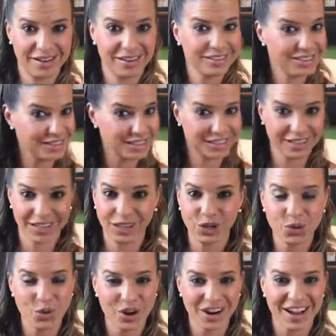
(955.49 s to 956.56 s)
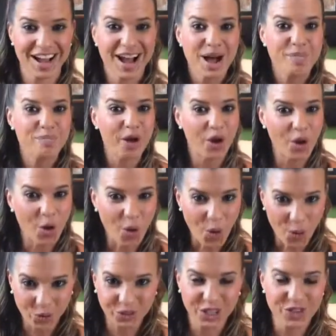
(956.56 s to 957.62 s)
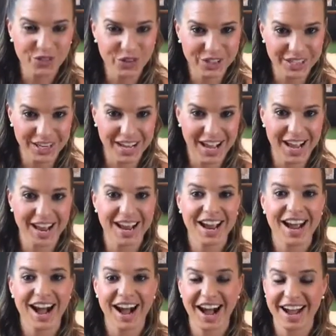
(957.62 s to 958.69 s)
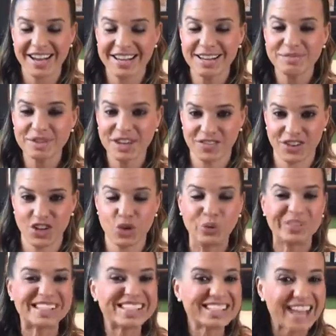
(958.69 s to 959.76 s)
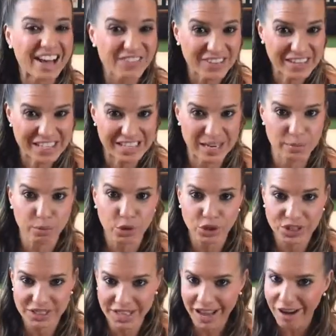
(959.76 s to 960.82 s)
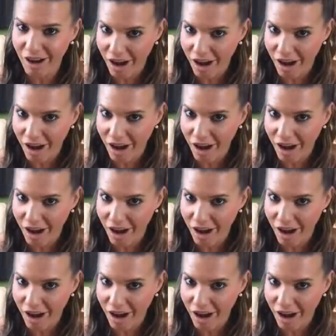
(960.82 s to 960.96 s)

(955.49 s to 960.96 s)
this isn't going to work, but only for today, I am giving you 70%